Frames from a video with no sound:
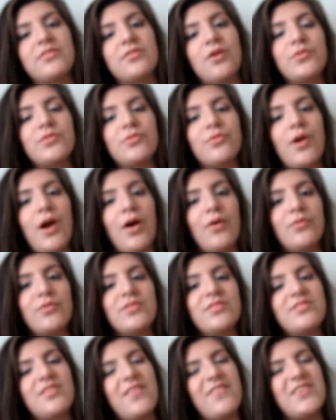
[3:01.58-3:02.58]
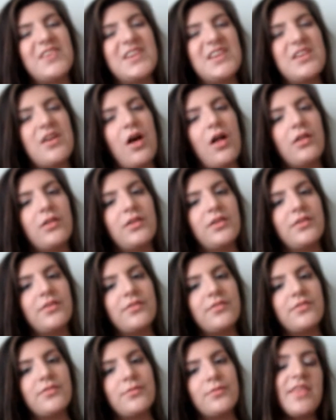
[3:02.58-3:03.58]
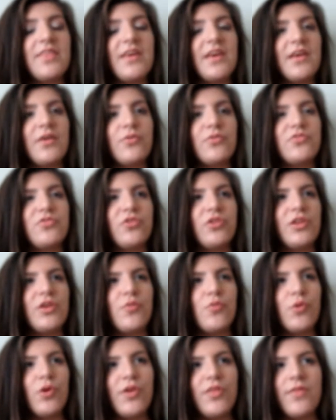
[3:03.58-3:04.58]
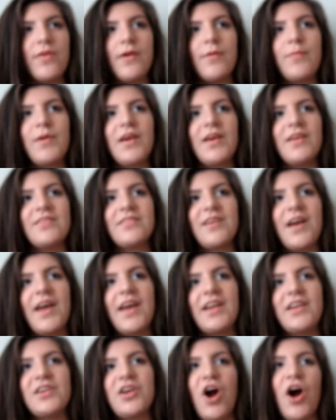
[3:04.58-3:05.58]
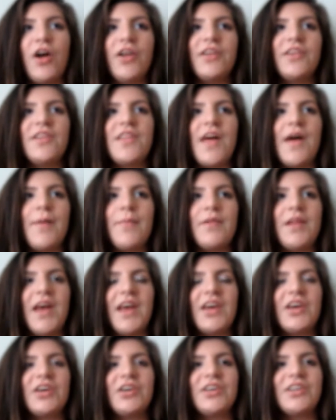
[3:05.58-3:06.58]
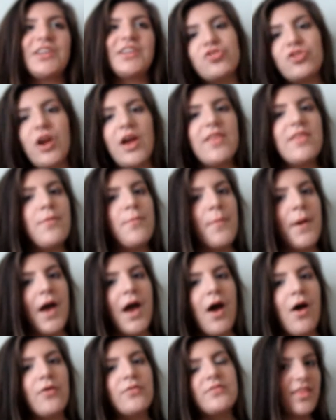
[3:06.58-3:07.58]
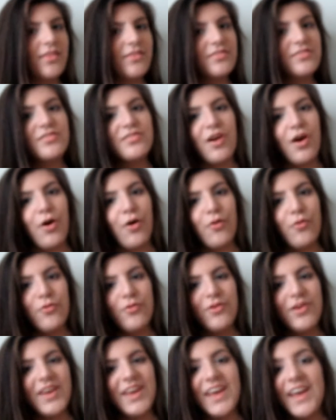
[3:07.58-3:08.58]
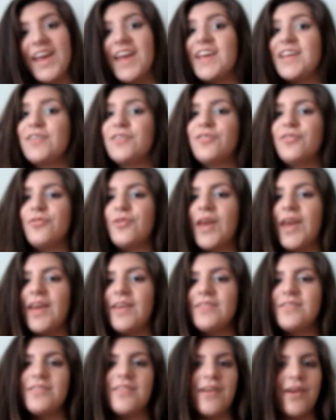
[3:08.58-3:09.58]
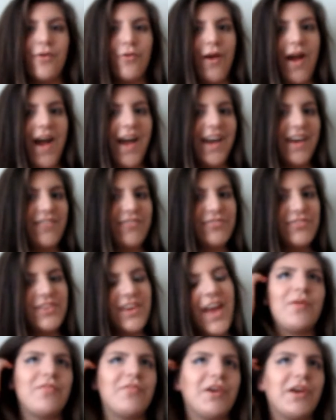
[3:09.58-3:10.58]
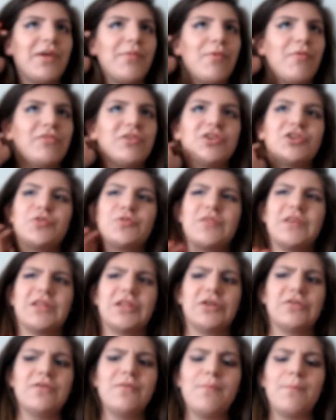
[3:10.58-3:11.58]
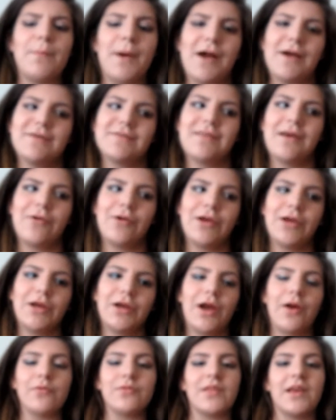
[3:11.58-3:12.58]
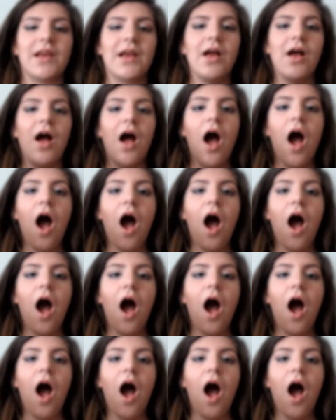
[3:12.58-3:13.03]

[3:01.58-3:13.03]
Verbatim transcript: so it was around $70. I think it was totally worth it because I had gotten them and I could try them out. So in 2 days they arrived. My friend came over and she was like, there's a box out here. I was like,